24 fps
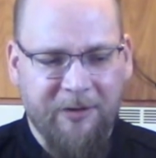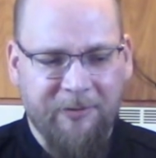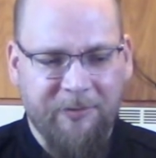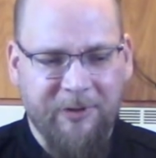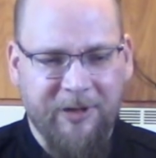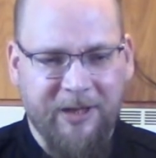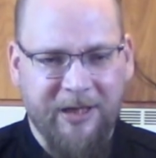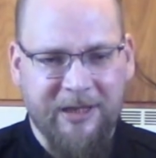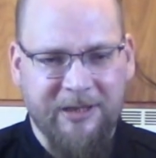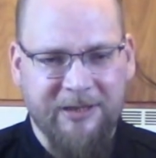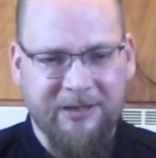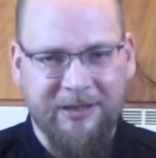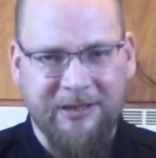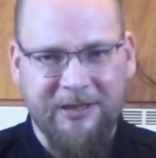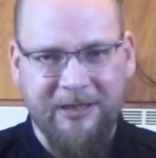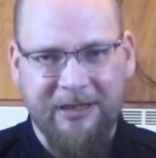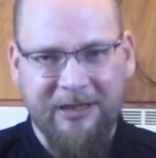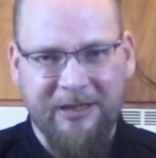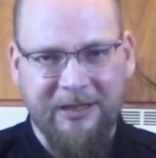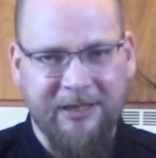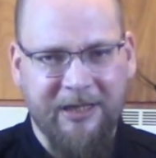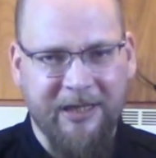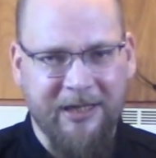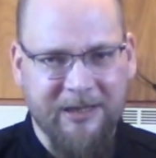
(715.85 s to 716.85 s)
When I see
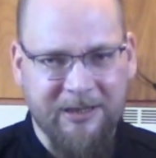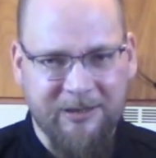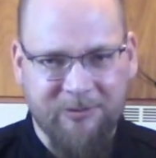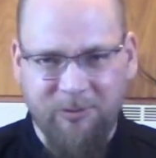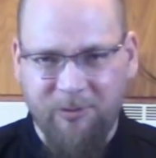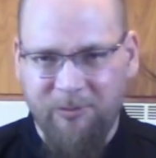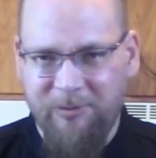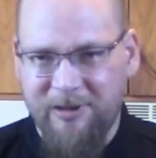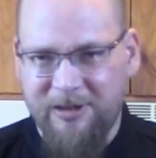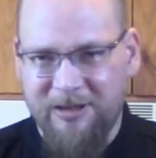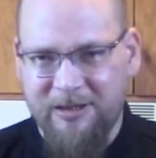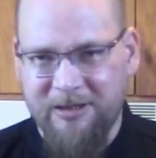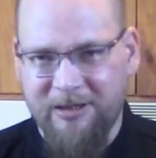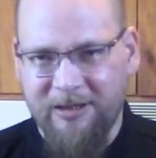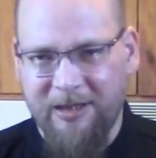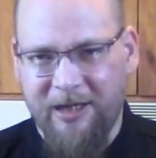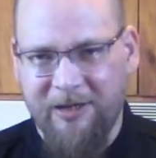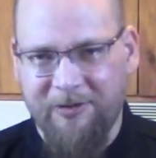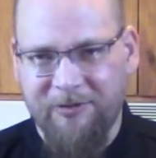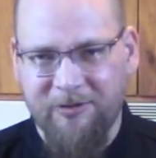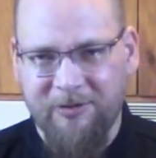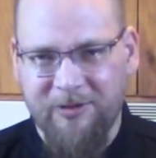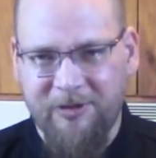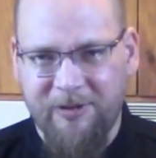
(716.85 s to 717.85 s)
you next, we'll be
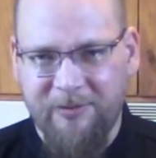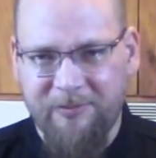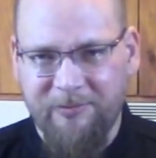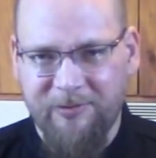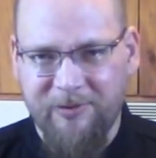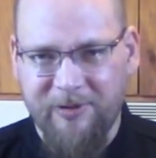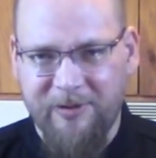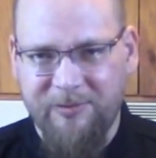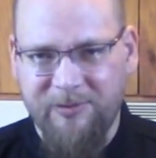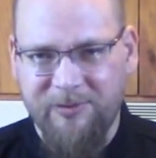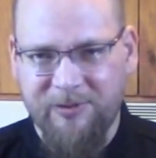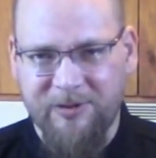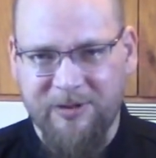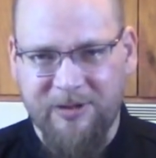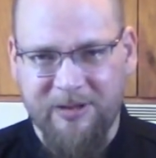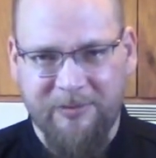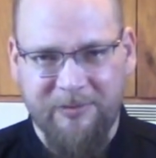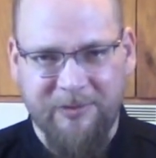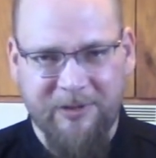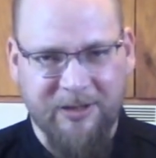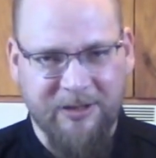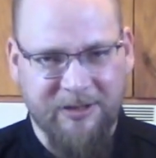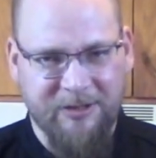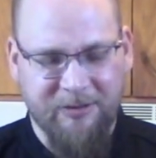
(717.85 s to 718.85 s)
slathering them ribs with
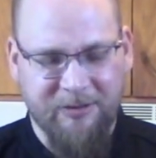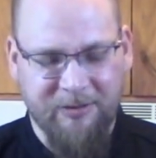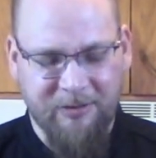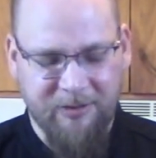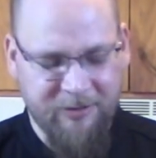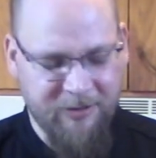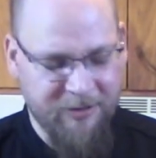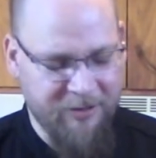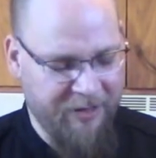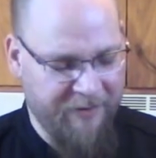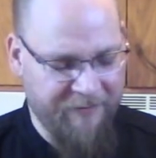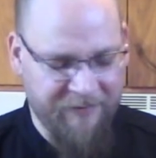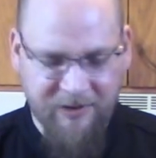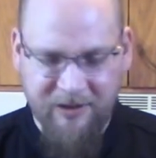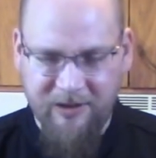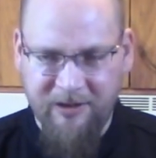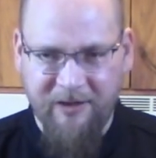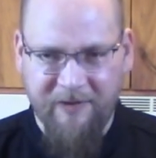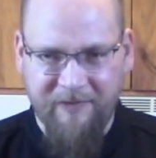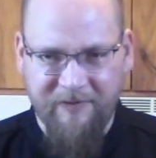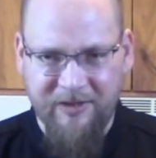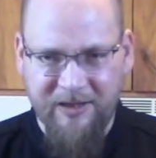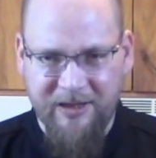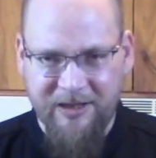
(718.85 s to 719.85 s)
some of this lovely,
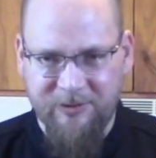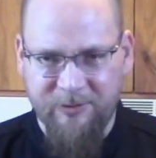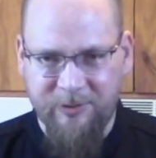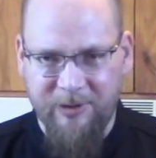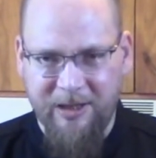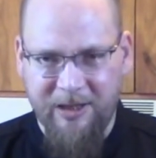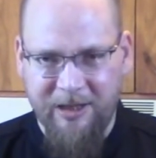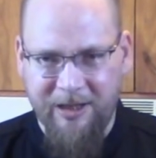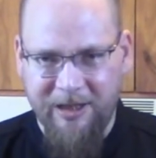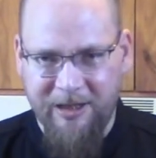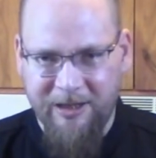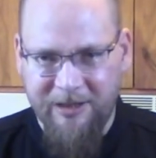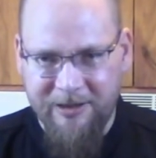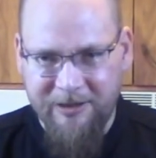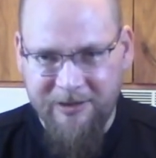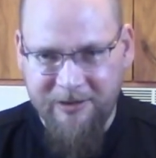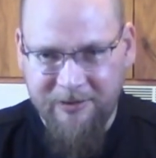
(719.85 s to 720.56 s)
lovely sweet heat.